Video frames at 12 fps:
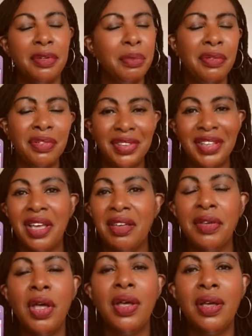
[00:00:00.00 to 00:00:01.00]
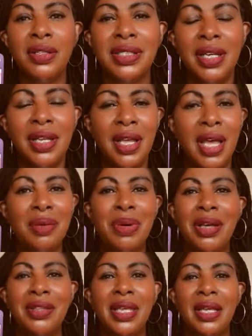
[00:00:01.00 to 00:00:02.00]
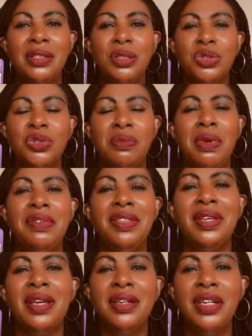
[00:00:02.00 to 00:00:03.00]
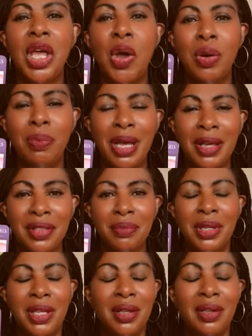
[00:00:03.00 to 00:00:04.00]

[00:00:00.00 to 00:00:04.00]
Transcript: From everything I've heard about the angels, from everything I know about them,